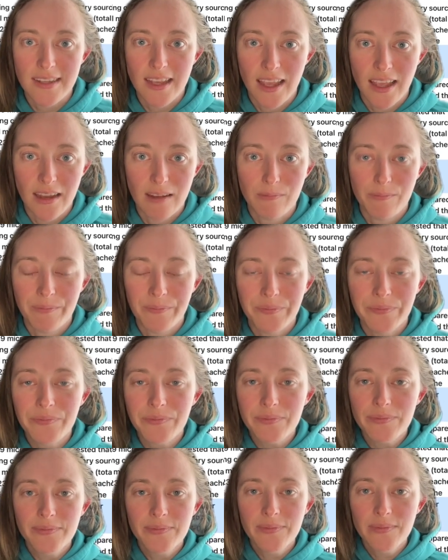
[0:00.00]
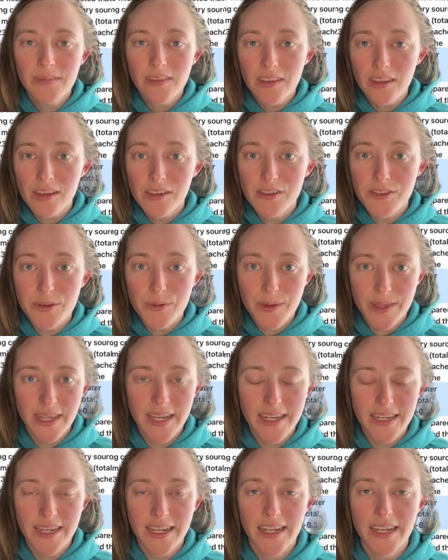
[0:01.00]
in. So what they
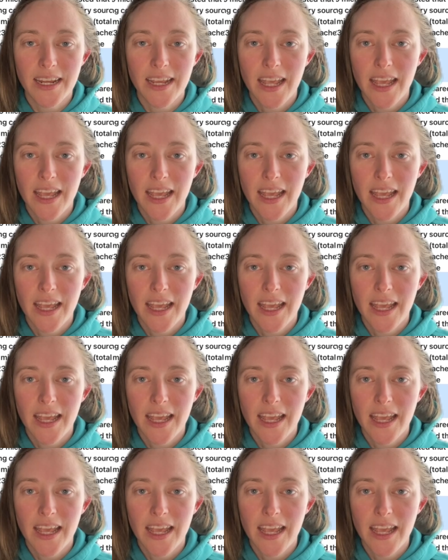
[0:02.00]
did